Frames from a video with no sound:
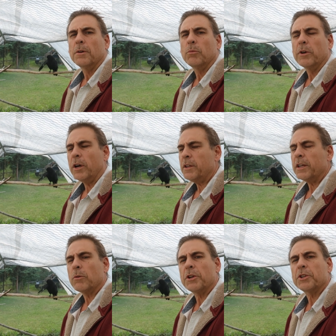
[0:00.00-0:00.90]
we got
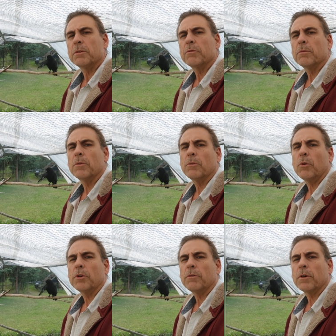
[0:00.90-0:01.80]
that question from
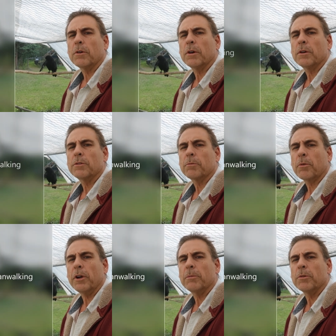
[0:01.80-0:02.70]
one of our uh,
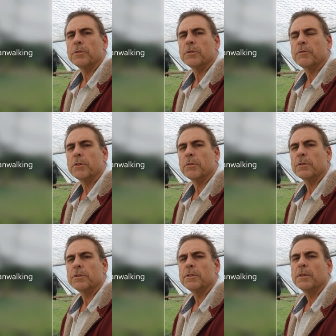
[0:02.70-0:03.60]
subscribers and
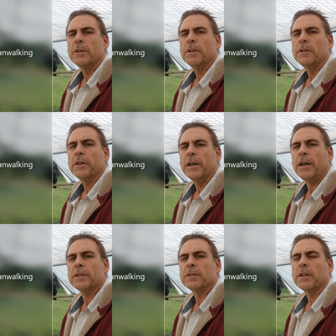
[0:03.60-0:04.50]
viewers. They
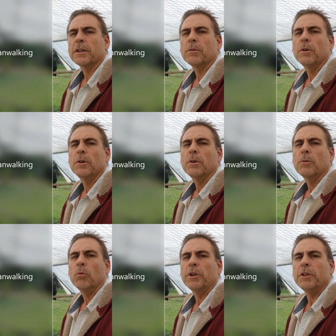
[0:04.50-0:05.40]
asked, like,
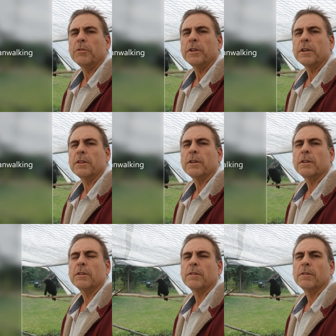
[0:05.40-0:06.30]
what do you think
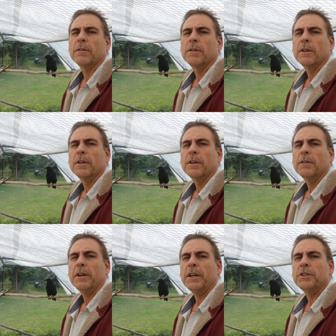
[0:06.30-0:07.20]
the
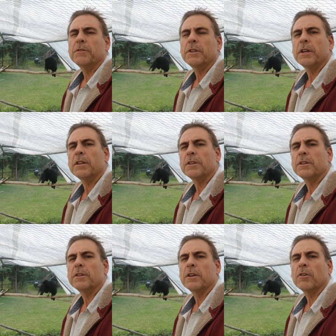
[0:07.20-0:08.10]
age of
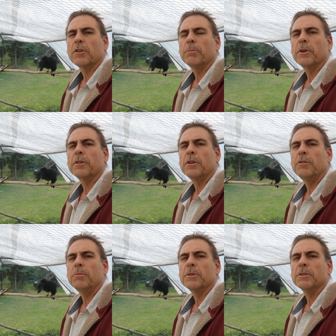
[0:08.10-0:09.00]
intelligence they are compared to
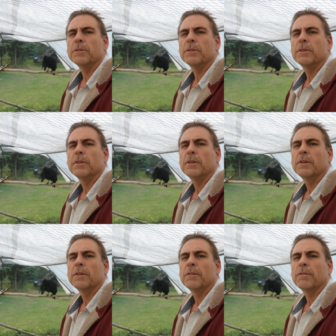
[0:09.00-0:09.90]
humans?
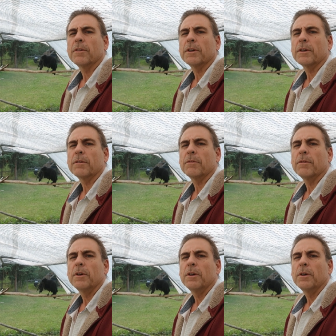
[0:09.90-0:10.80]
Like,
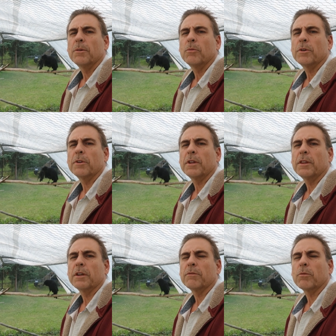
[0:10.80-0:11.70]
what do they
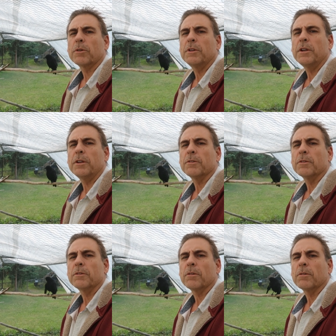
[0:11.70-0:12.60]
think, 14
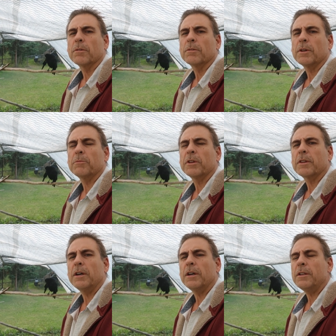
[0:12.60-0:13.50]
or, or something like
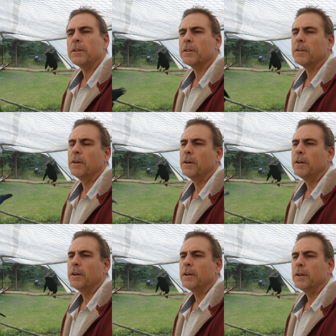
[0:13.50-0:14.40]
that? And,
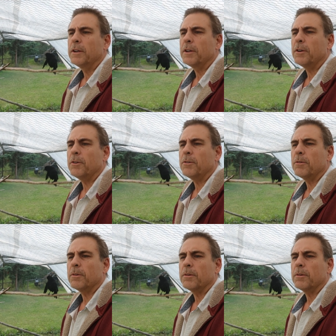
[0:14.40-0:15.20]
you know,